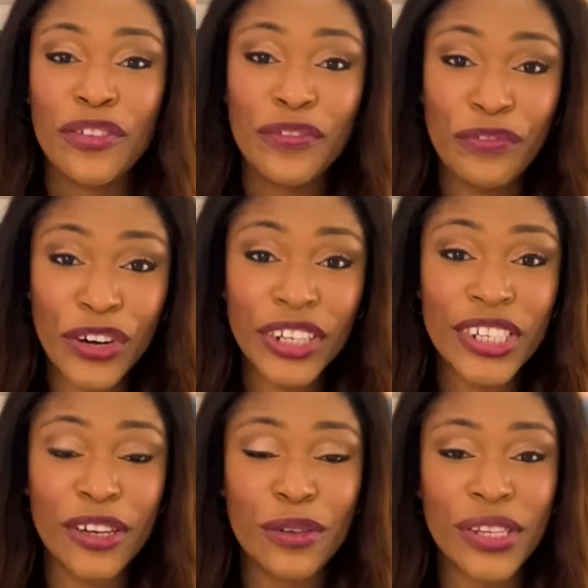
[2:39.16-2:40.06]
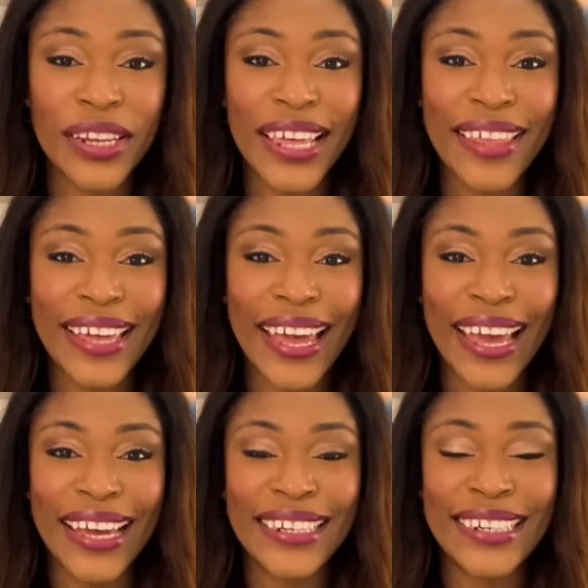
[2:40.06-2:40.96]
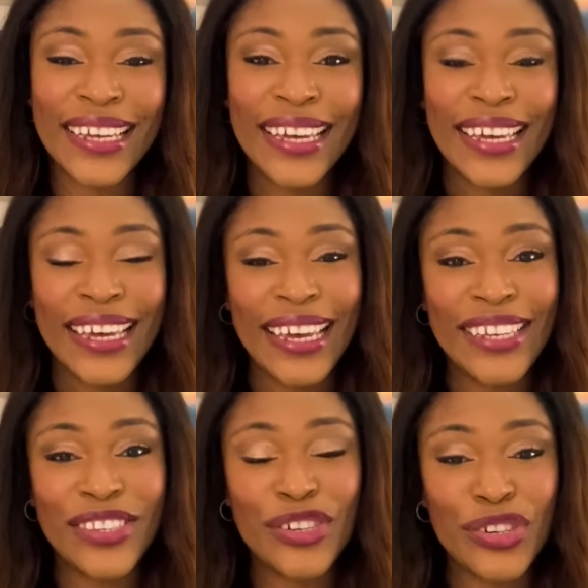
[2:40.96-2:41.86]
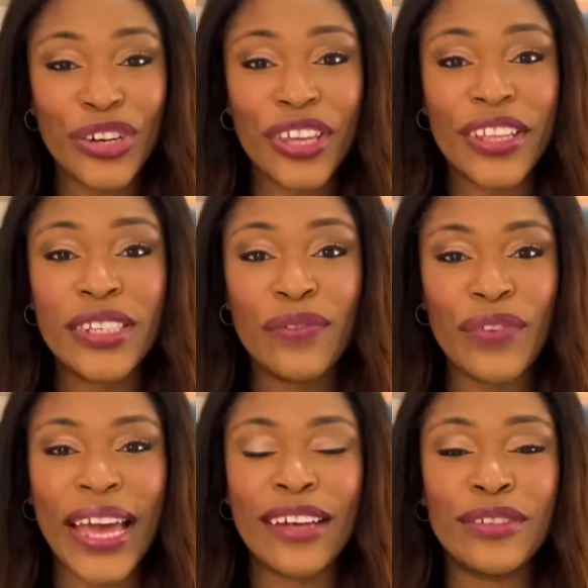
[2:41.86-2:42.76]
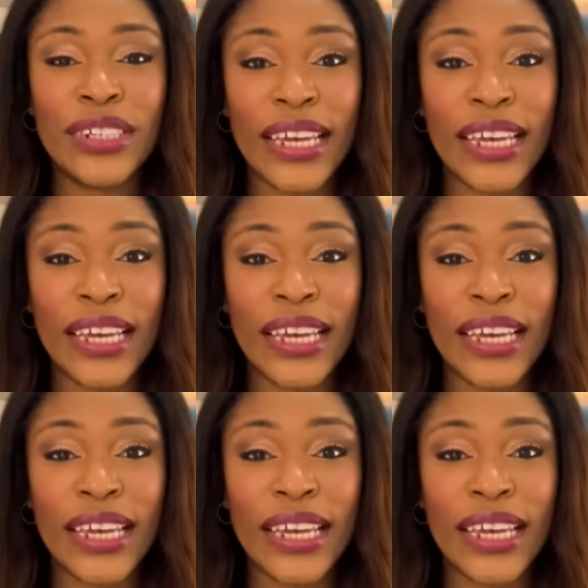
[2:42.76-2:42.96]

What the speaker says: Fructose, on the other hand, is the sugar that's found